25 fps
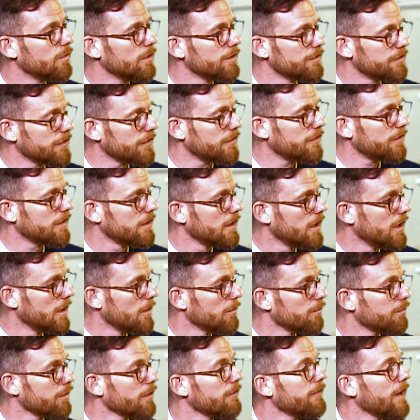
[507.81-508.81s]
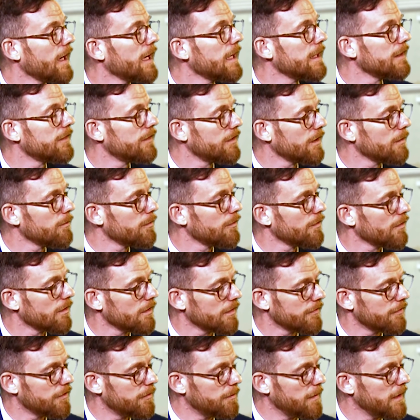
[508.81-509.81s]
We'll just provide some
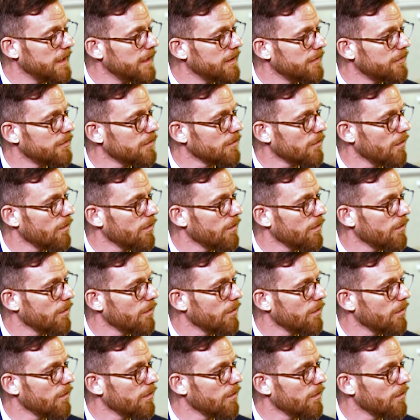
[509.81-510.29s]
sort of space